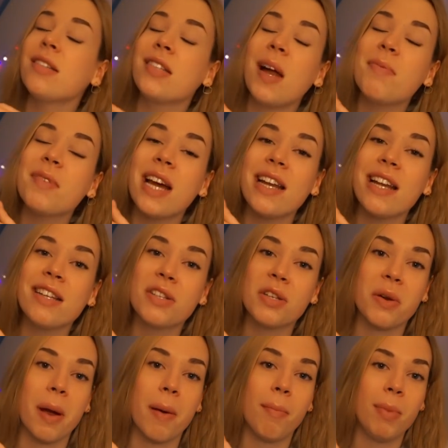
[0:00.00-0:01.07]
Snapchat,
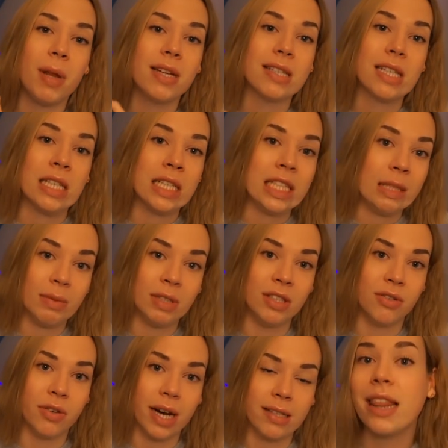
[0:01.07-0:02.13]
Instagram, plus an email
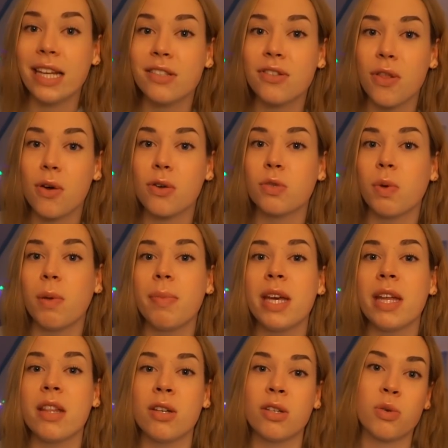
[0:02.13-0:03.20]
address. Links to those will be
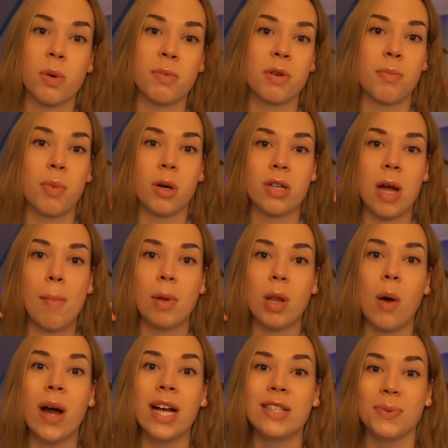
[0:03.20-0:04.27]
in the description bar down
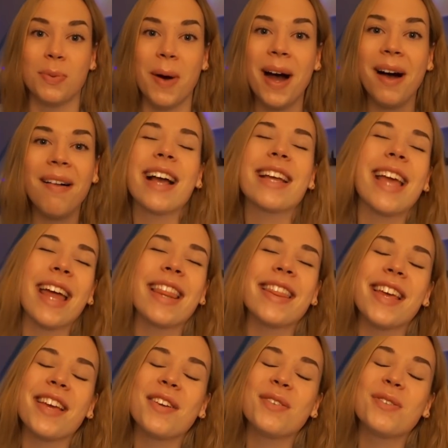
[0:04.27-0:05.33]
below as well. Again,
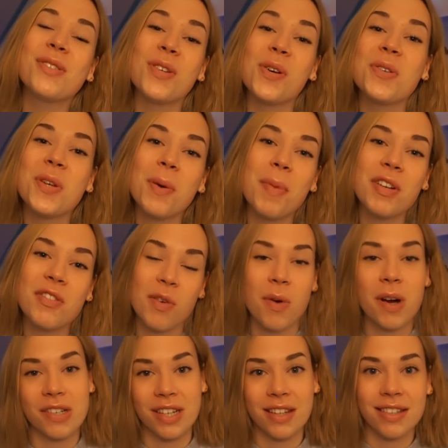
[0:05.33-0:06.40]
thank you so much for
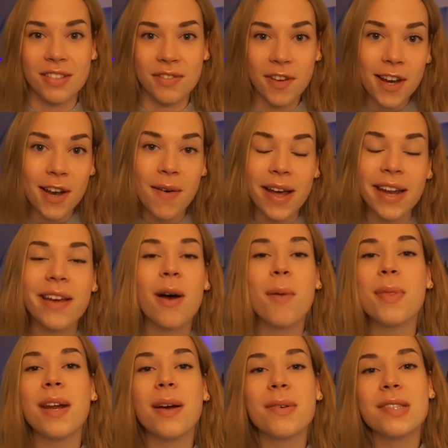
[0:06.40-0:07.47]
watching this video, and I
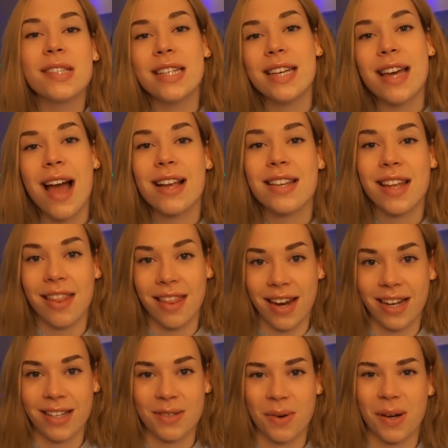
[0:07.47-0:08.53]
hope that I will see you guys in the
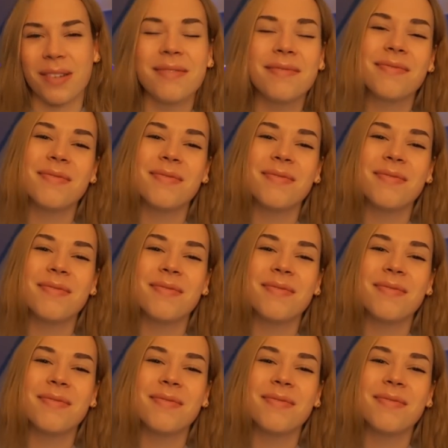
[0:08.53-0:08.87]
next one.